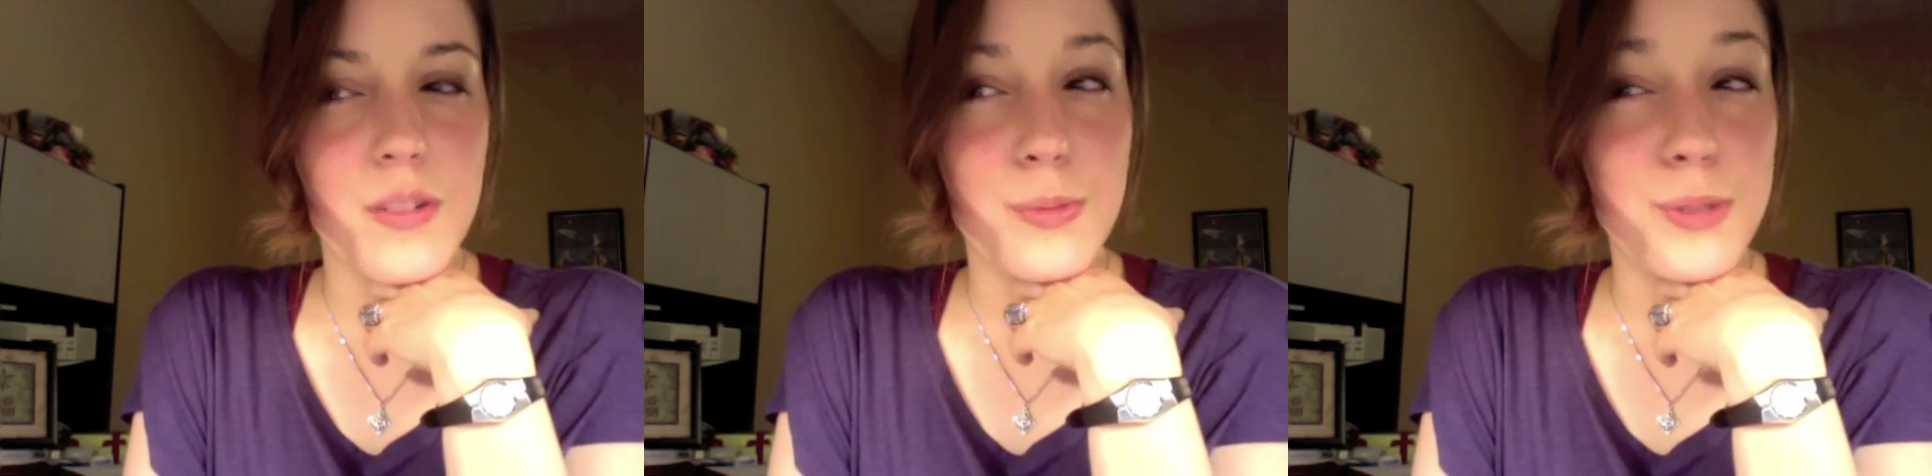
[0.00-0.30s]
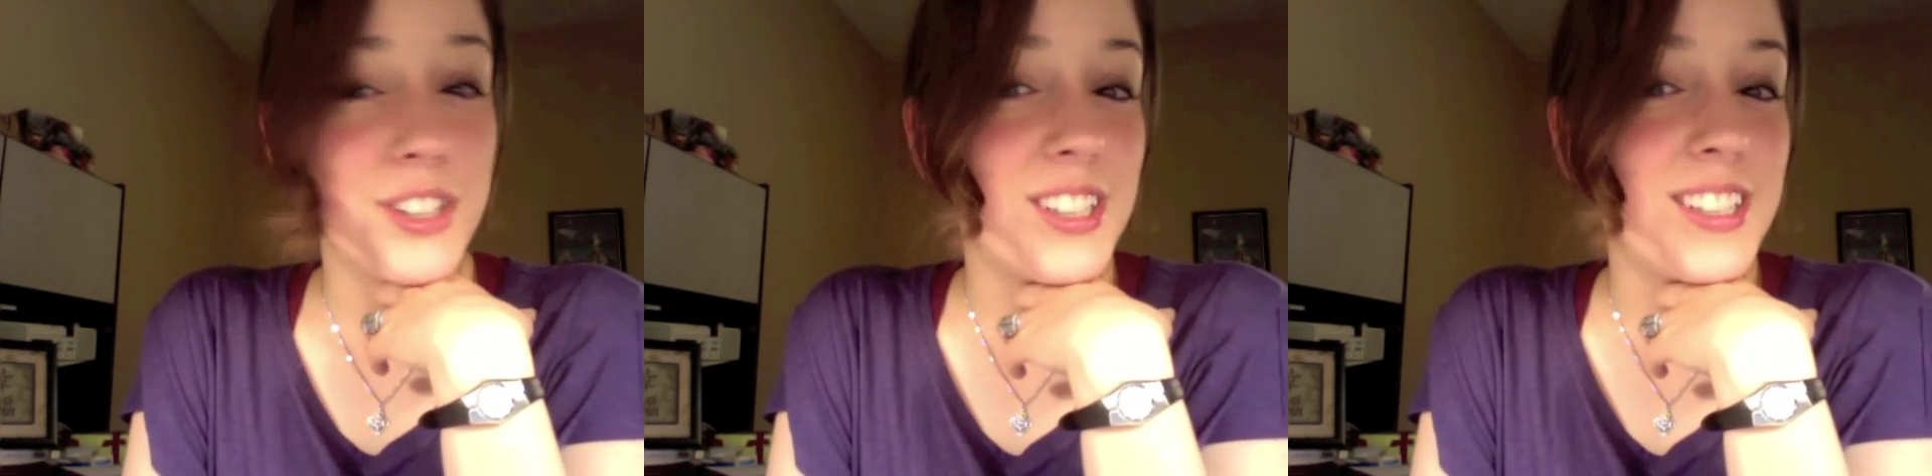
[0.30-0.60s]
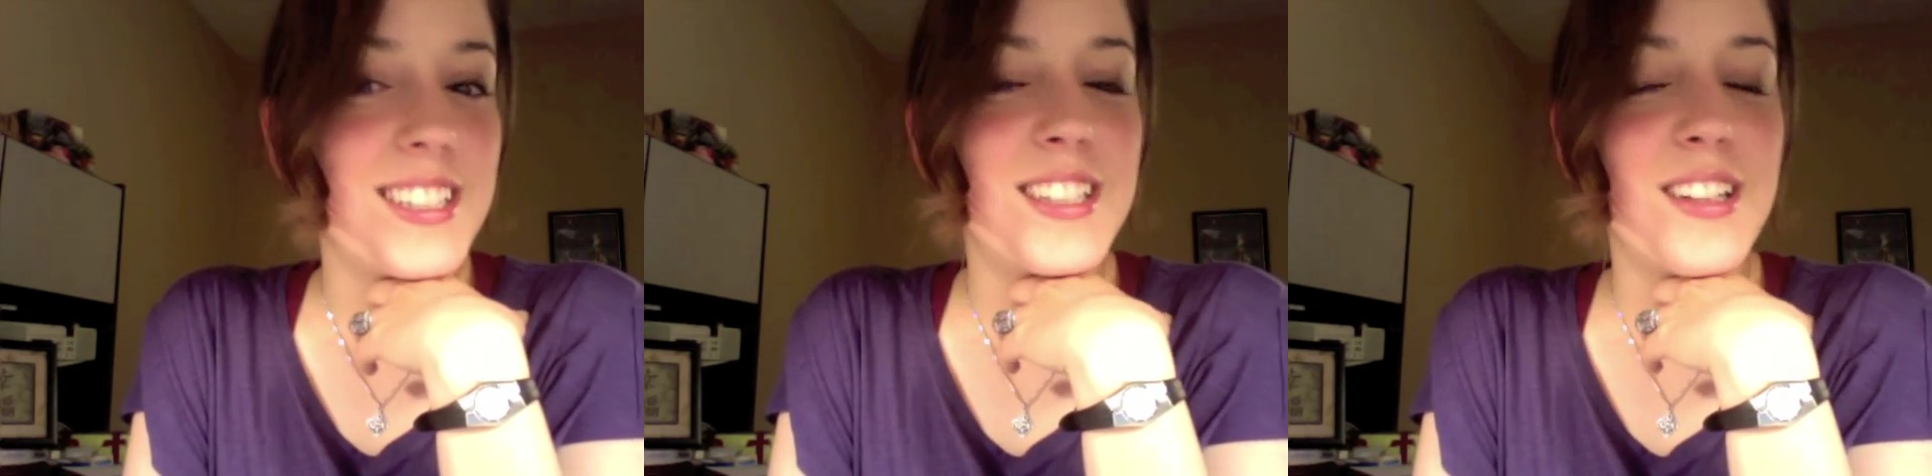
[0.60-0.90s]

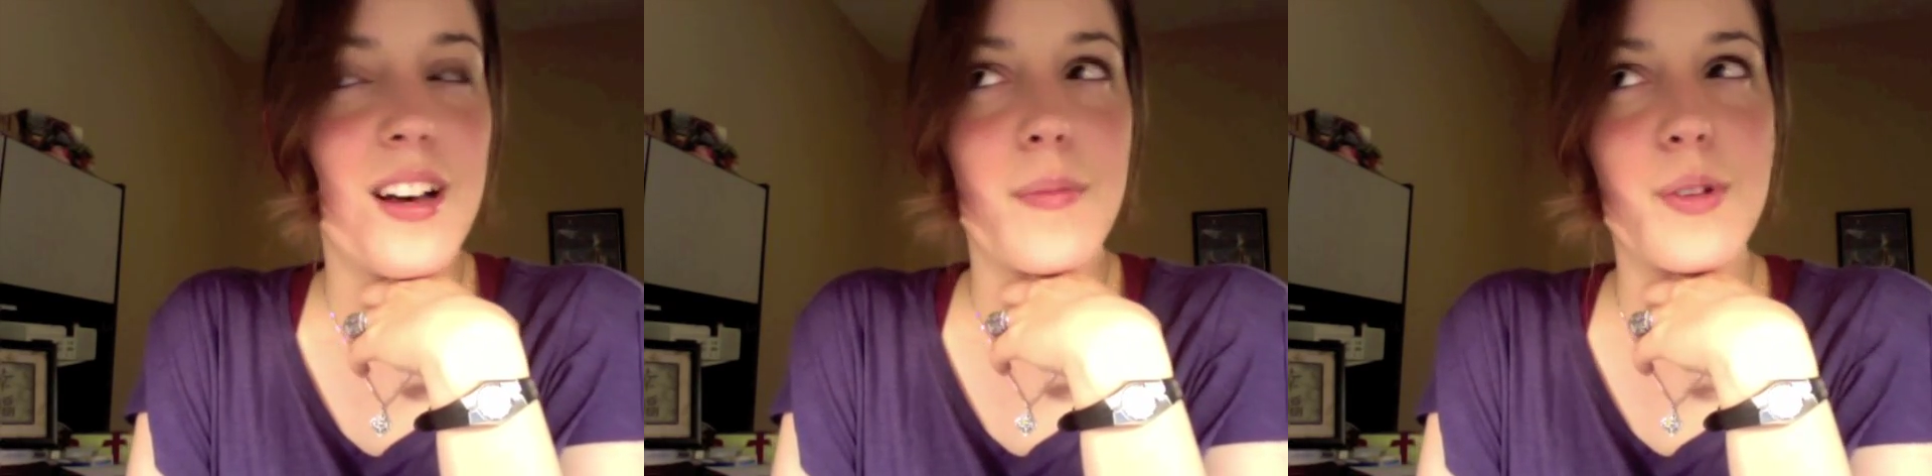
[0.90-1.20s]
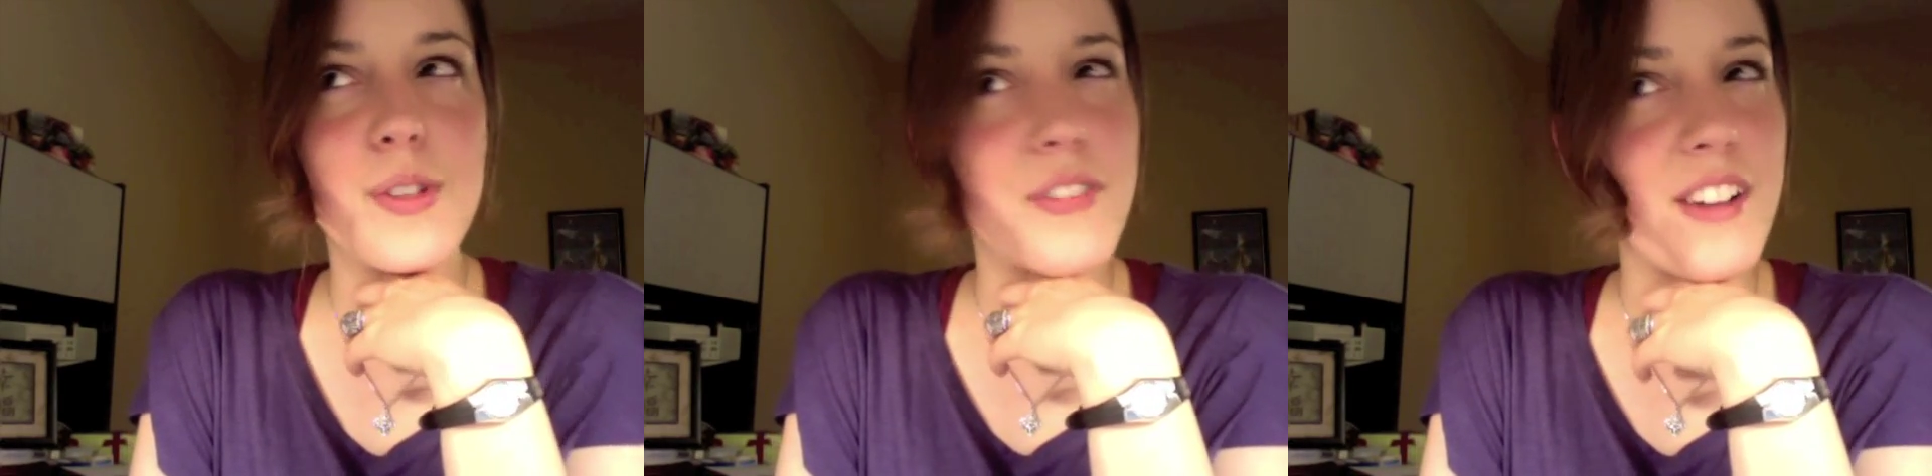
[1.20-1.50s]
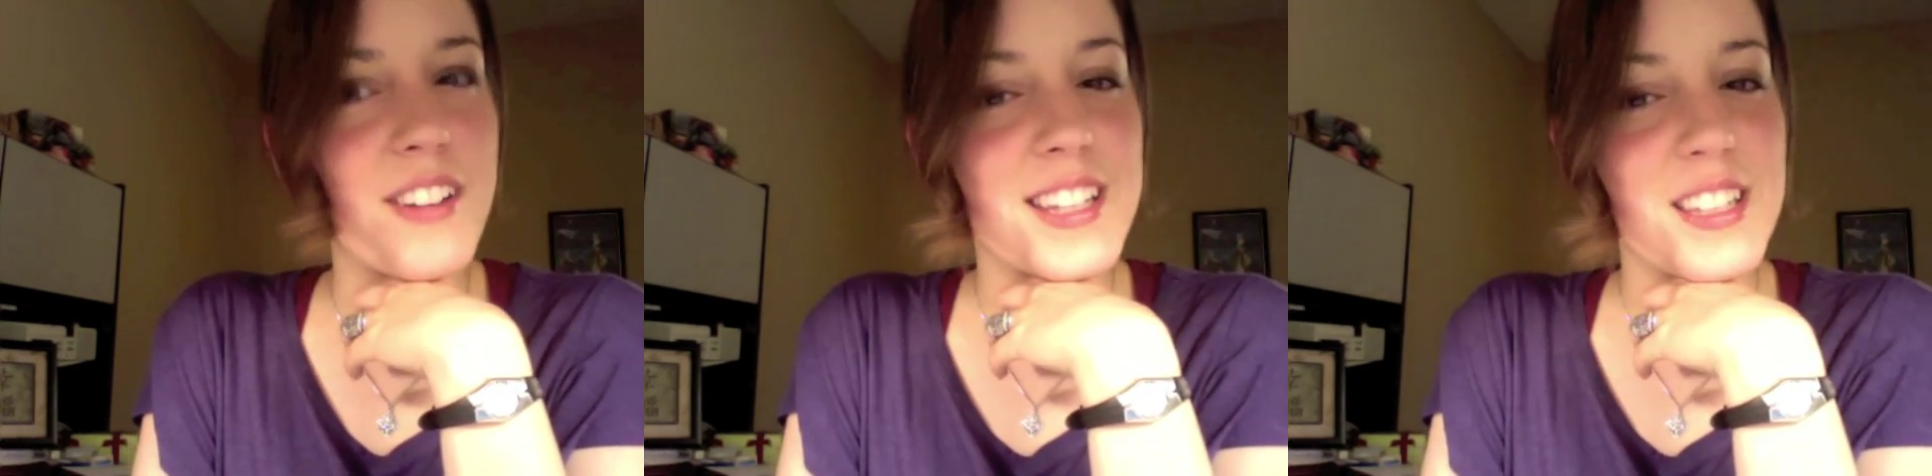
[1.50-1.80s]
world, those
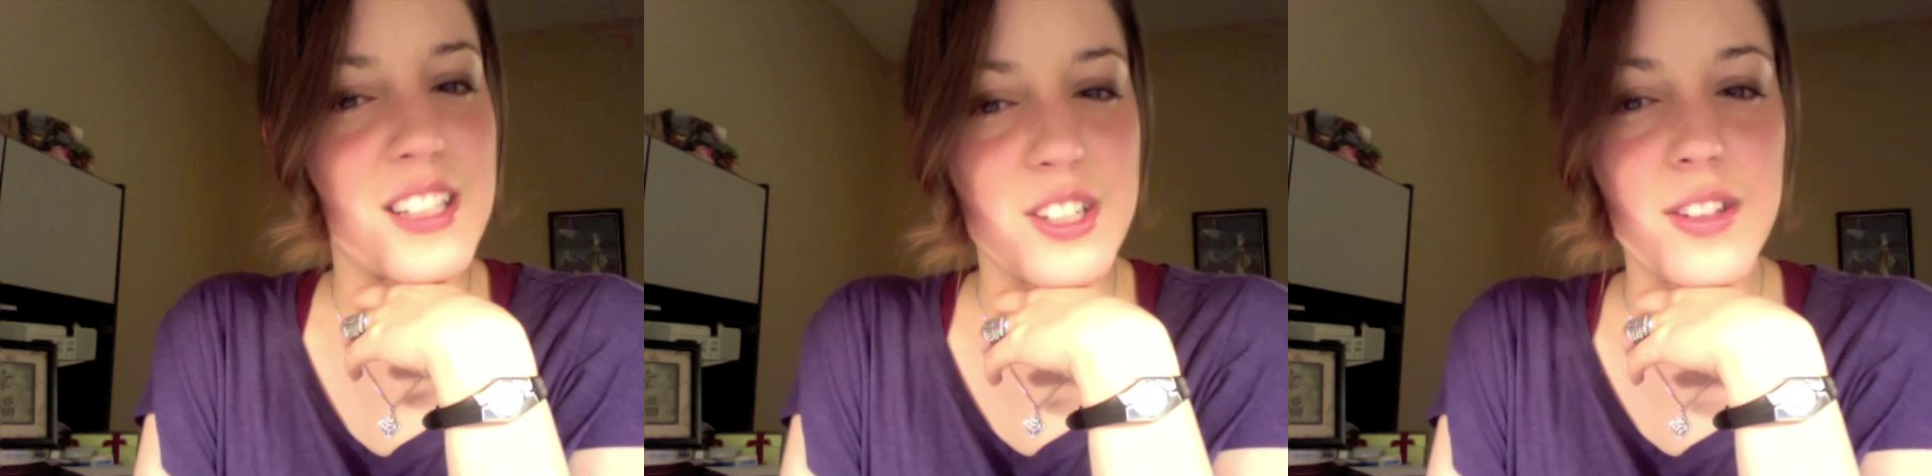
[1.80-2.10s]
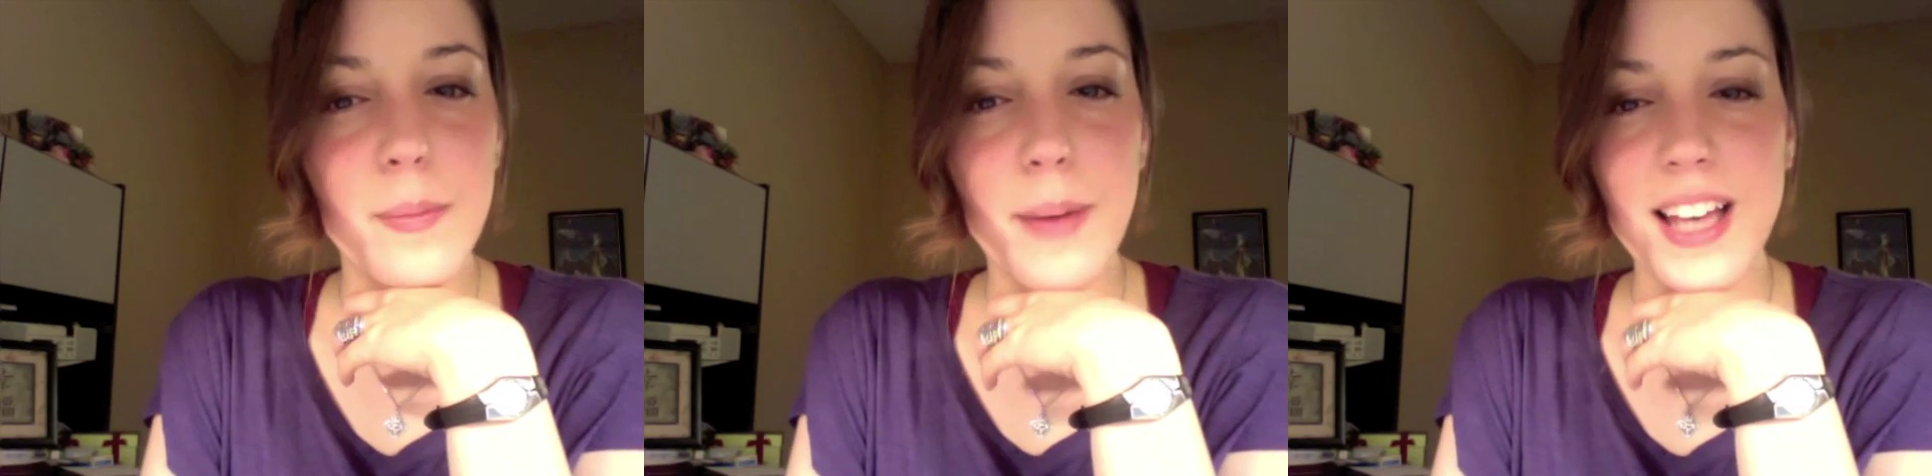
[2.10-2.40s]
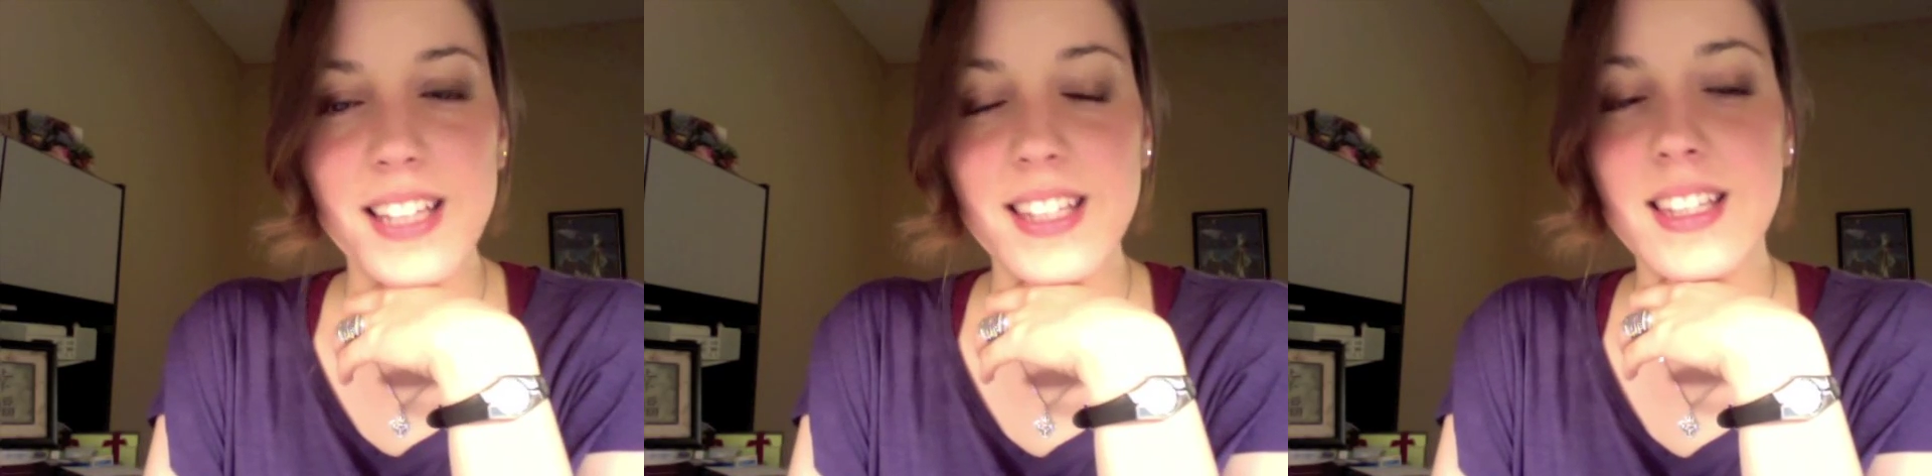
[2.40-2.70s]
around us, and to do the
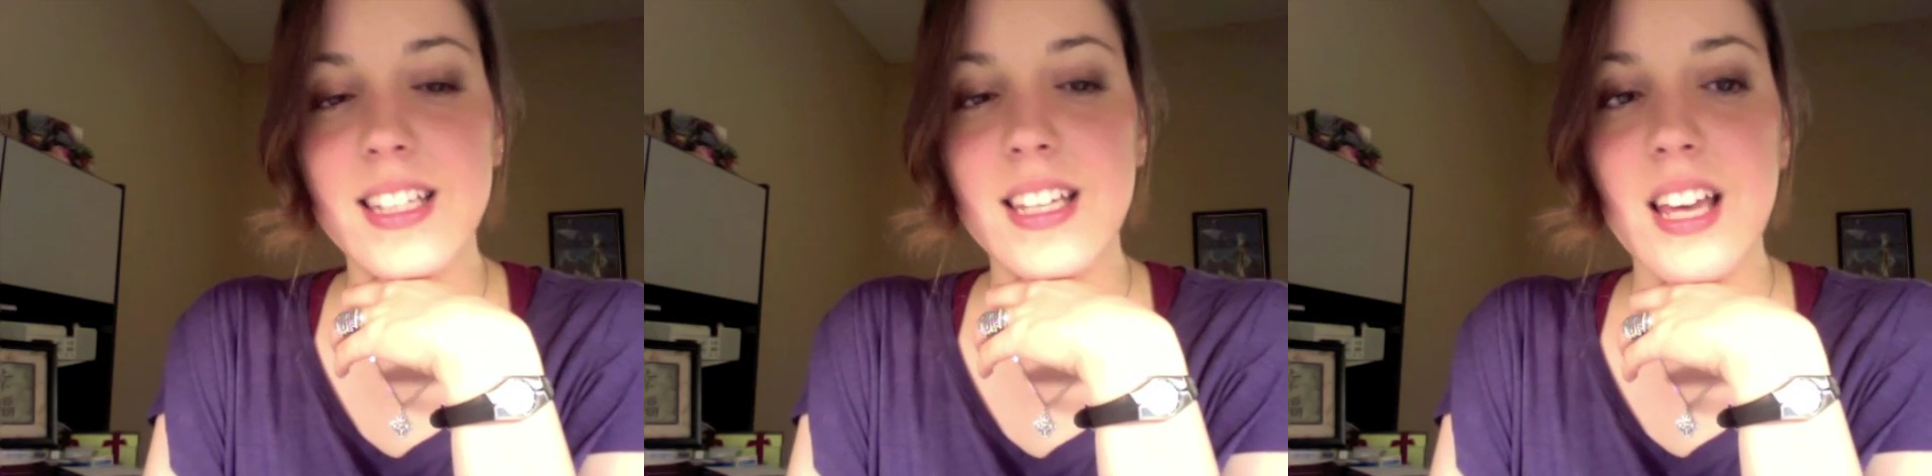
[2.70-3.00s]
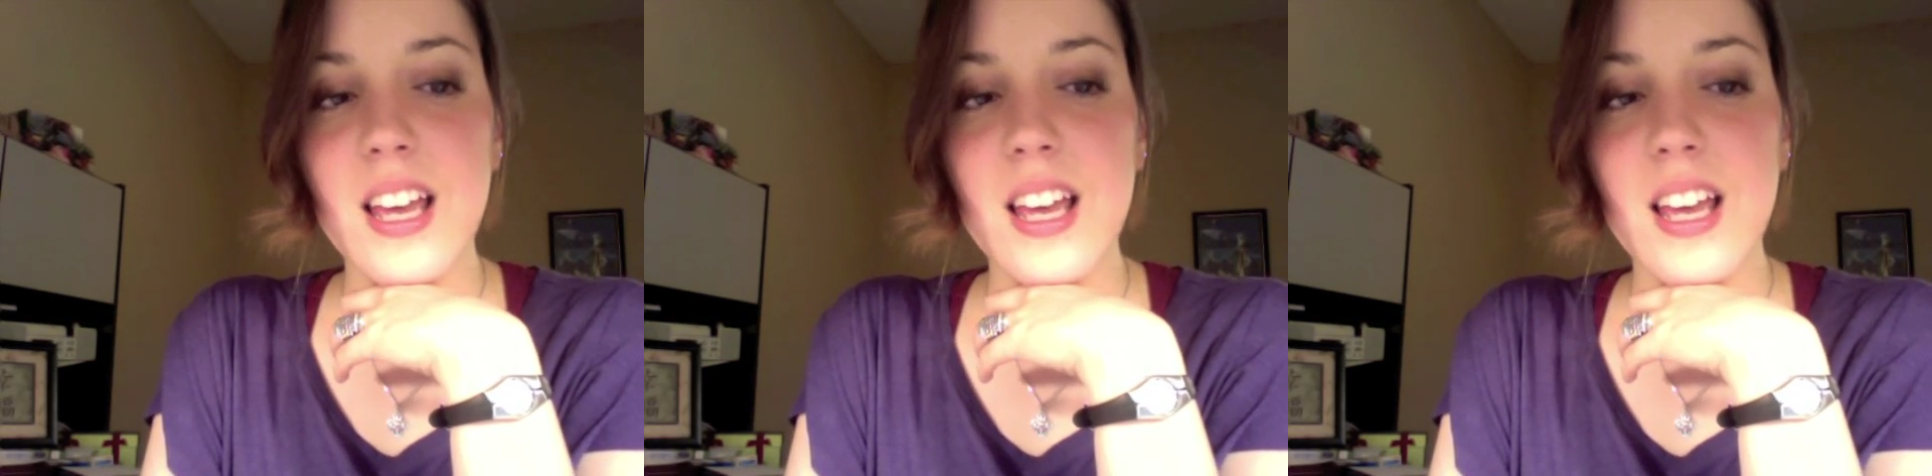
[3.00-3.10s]
best